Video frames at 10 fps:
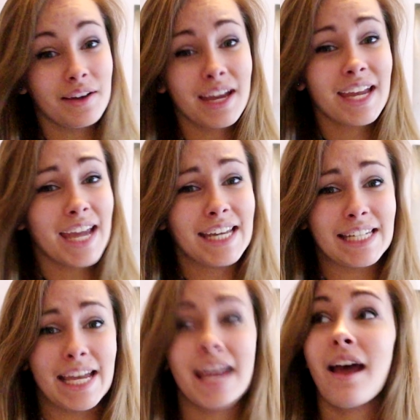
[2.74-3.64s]
Hello again,
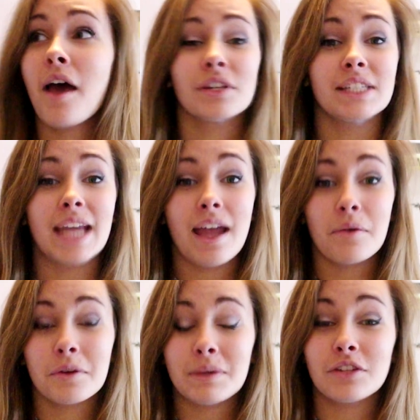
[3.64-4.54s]
Katie here, and so today
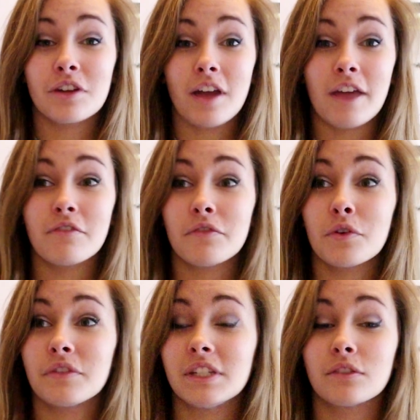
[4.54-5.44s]
I'm going to be doing a
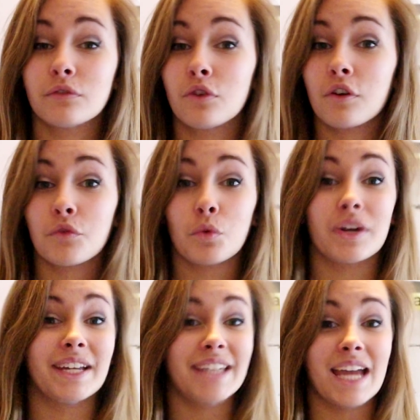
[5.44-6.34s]
review of season 4 of The
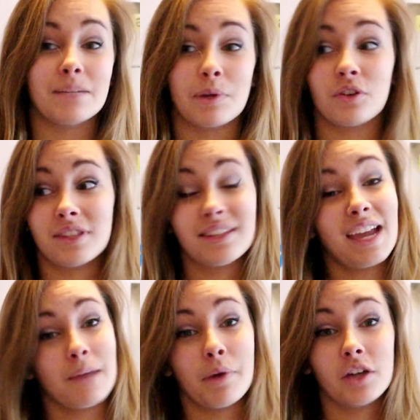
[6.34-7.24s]
Walking Dead because the
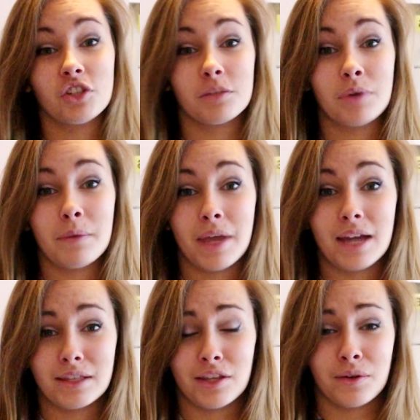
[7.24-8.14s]
second part's just
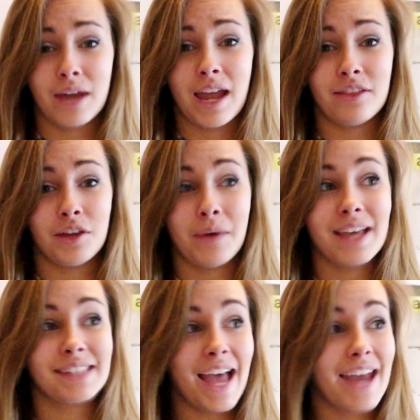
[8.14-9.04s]
premiered in the UK and the
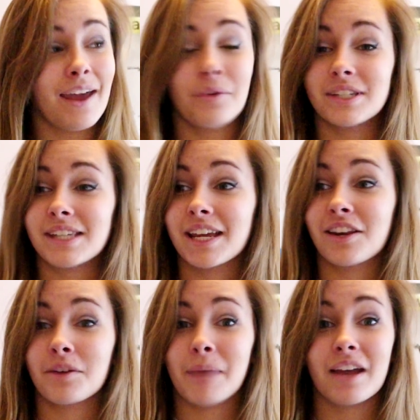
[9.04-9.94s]
US, and I want to take
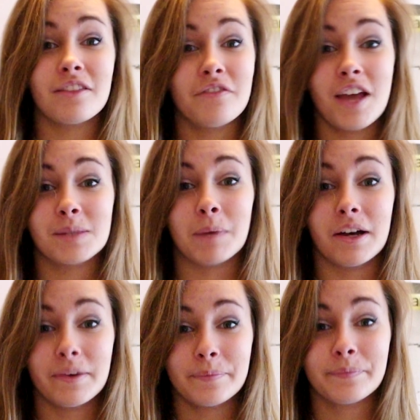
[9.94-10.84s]
a look back at the first
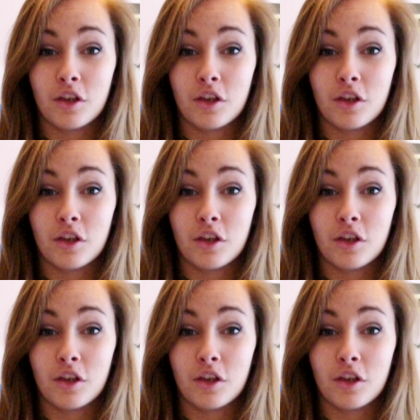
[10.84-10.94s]
part.